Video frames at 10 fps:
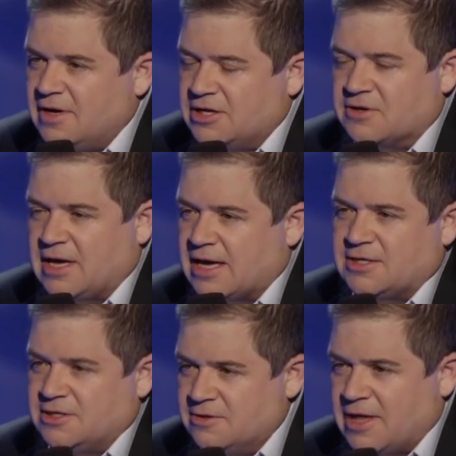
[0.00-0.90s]
And you
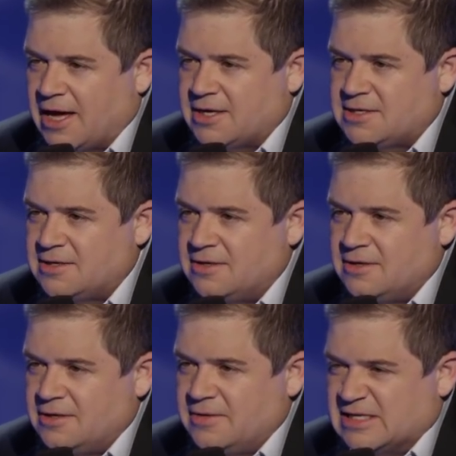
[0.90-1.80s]
can't do that. Is
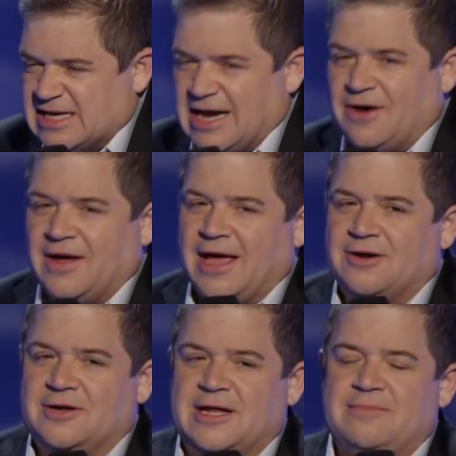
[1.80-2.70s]
that how I
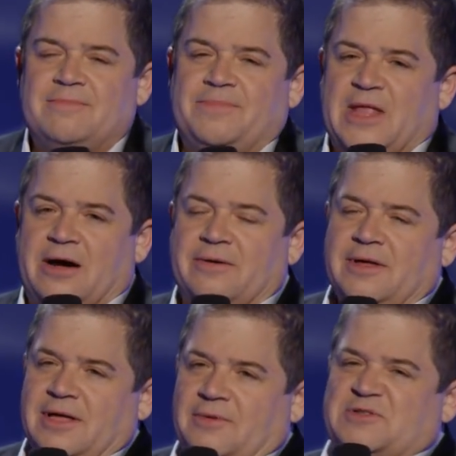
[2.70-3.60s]
handled it? No.
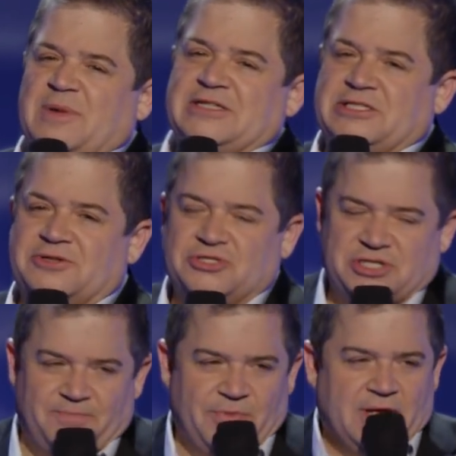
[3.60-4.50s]
Here was my
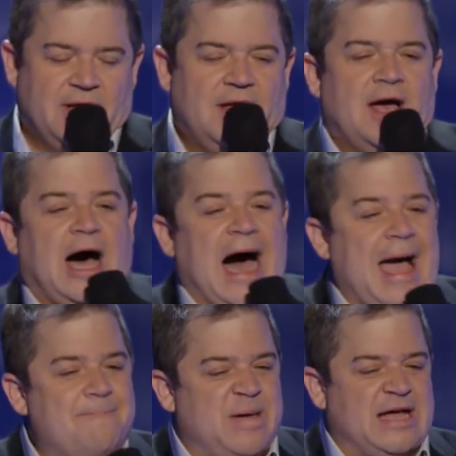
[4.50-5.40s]
solution.
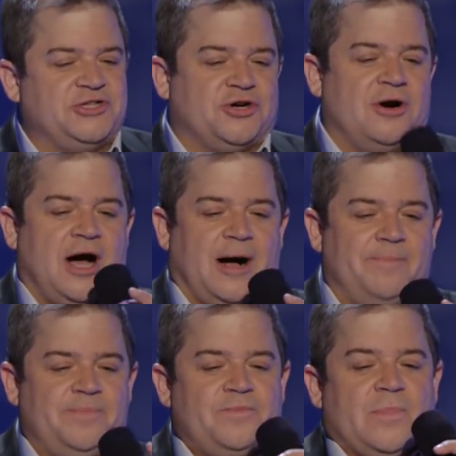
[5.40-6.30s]
I picked her up,
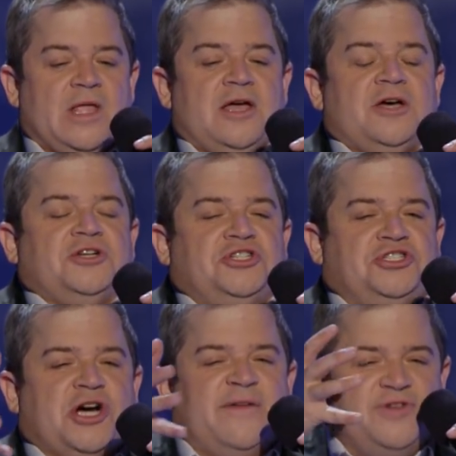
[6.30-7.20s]

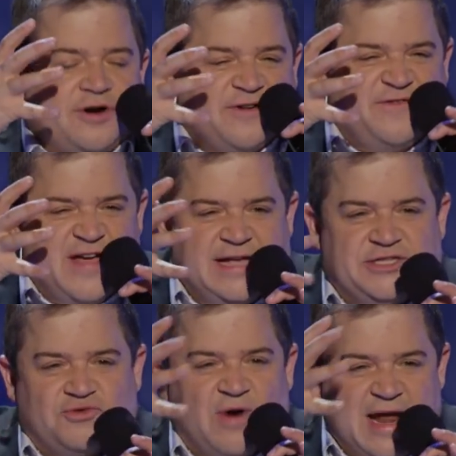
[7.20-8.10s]
shoved her
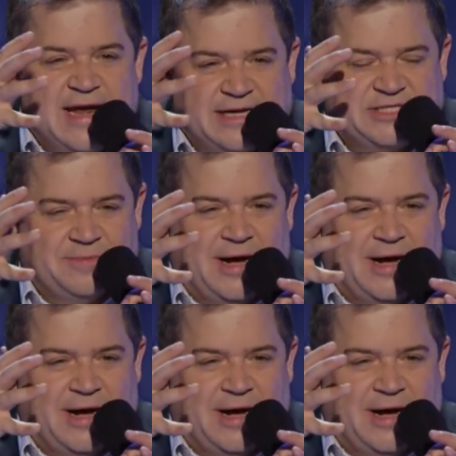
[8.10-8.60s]
face right next to